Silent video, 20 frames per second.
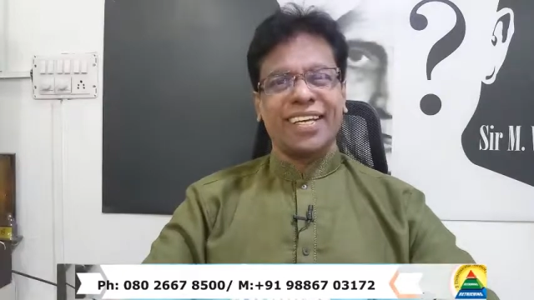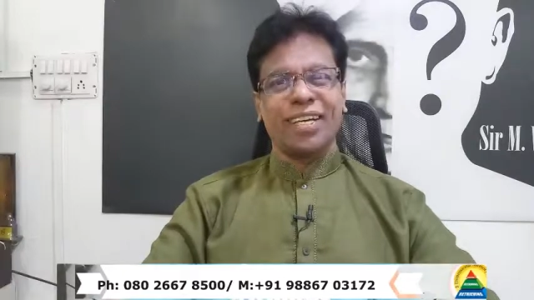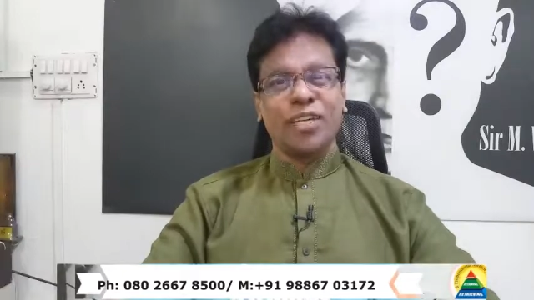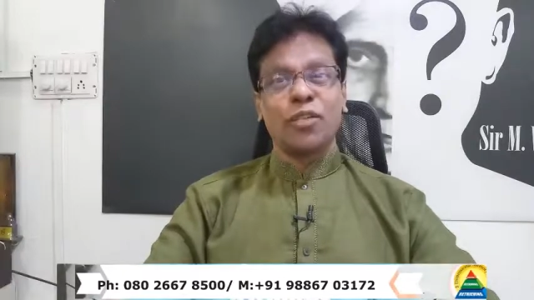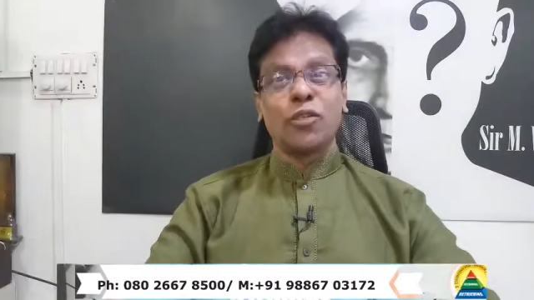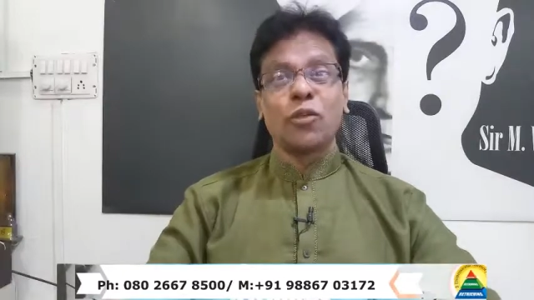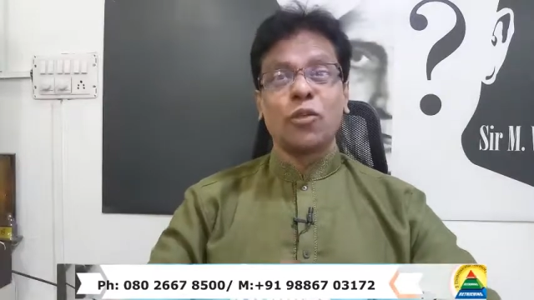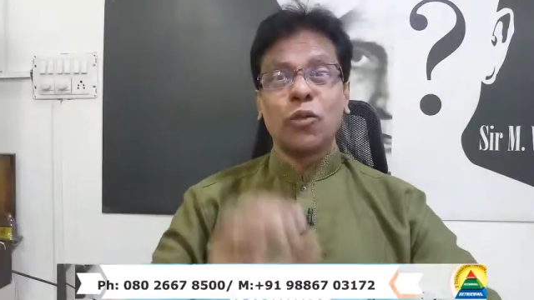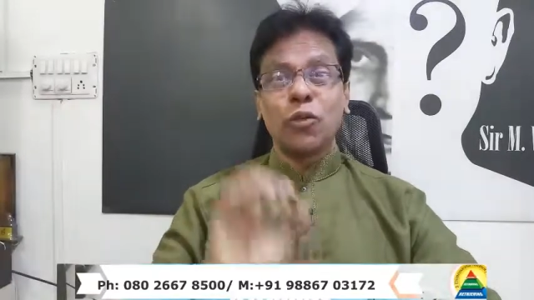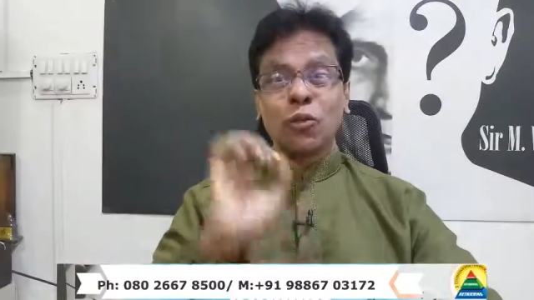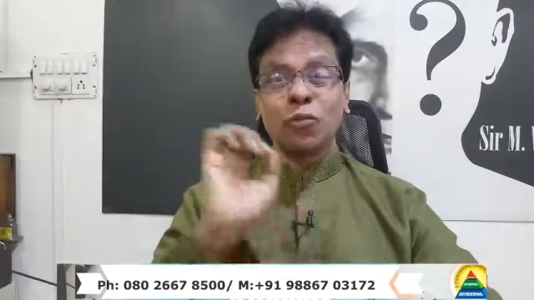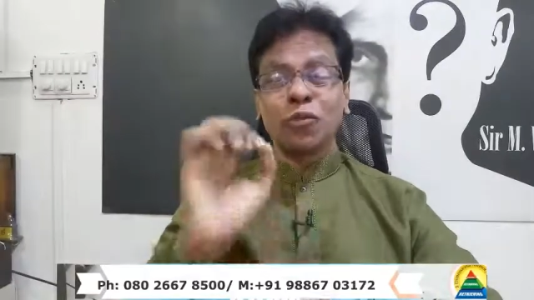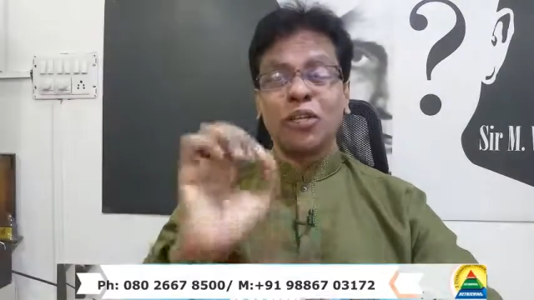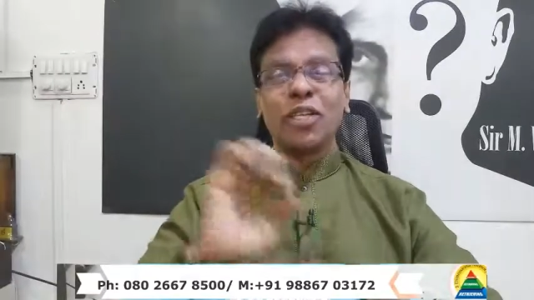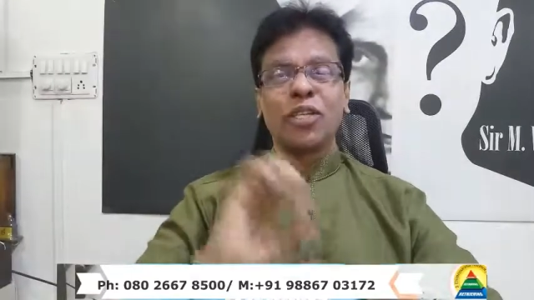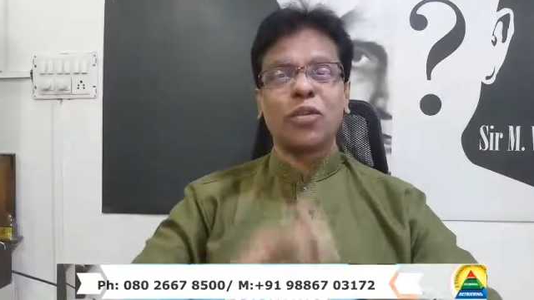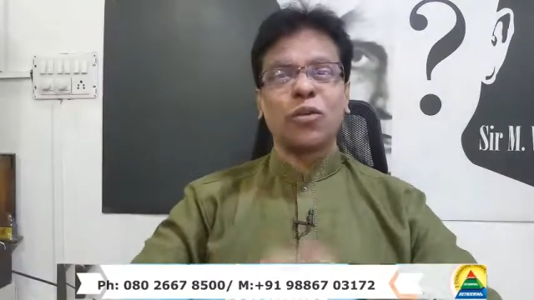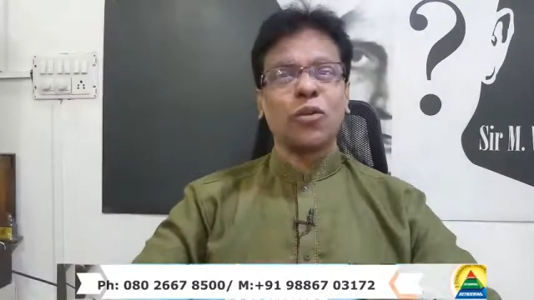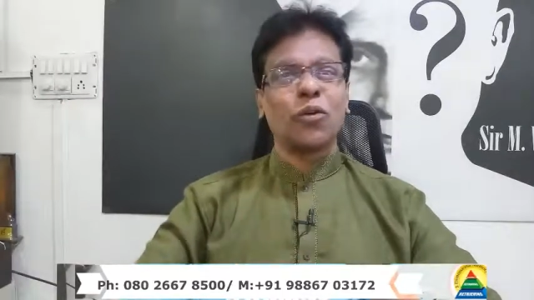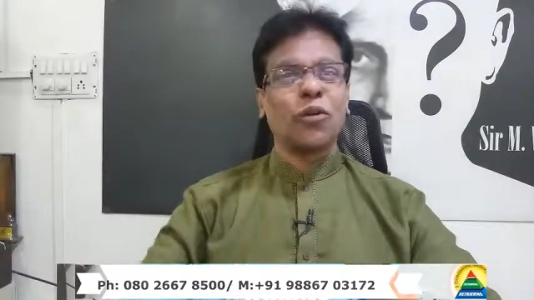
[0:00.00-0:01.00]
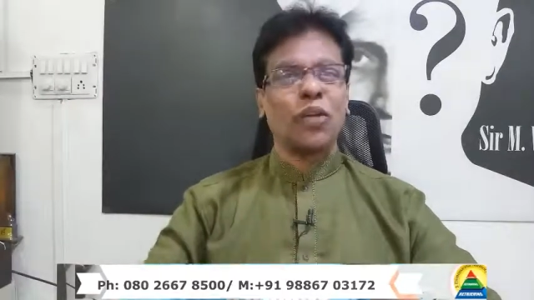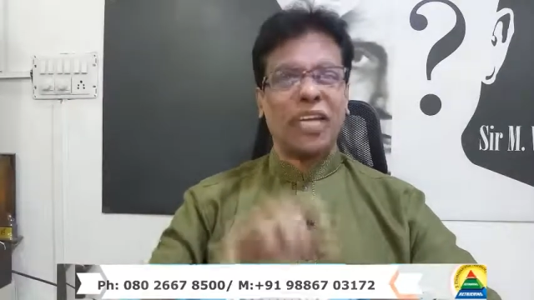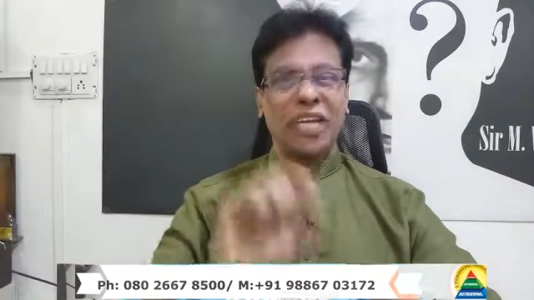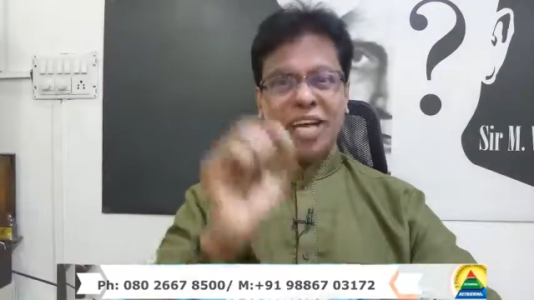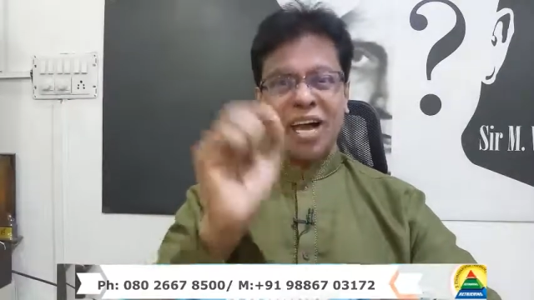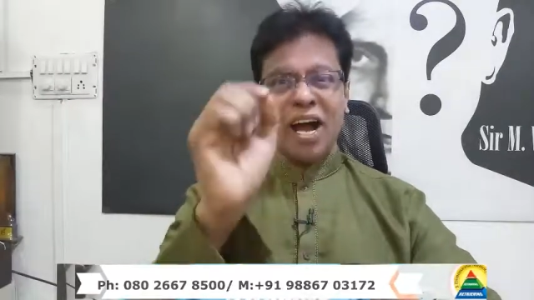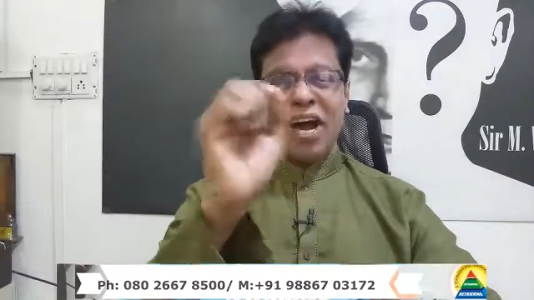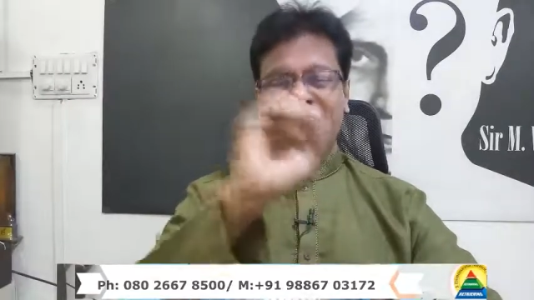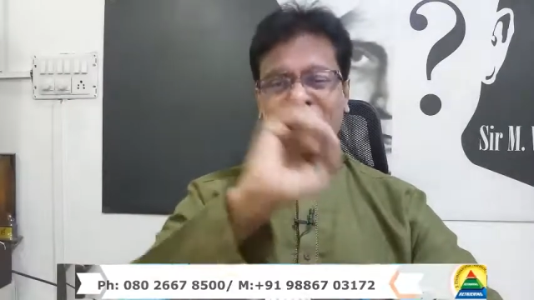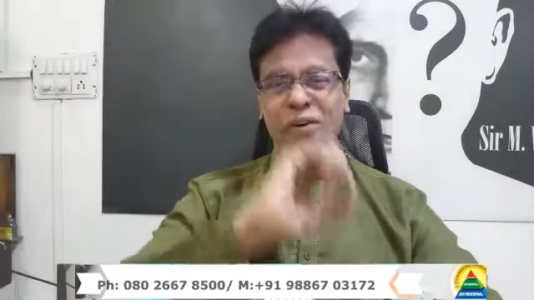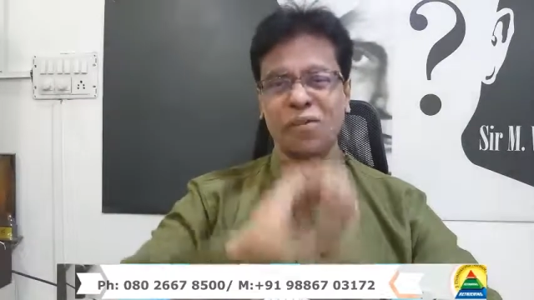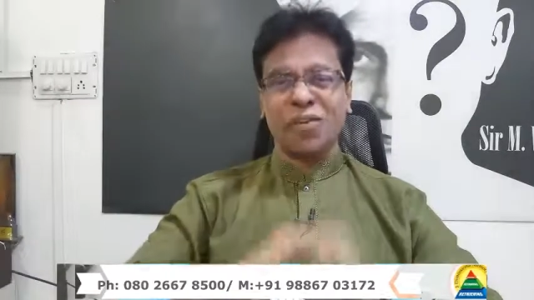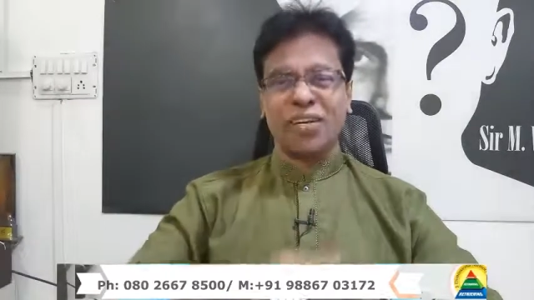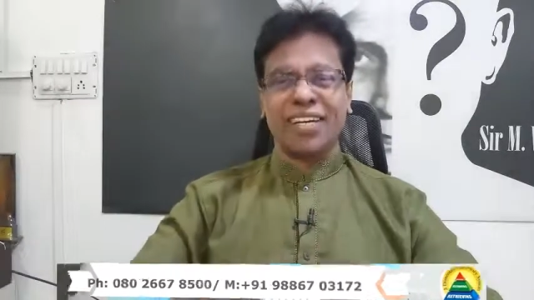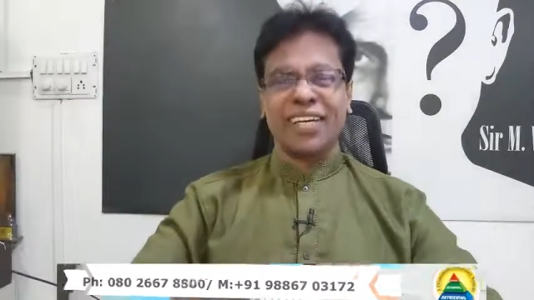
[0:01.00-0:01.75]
Sufi story of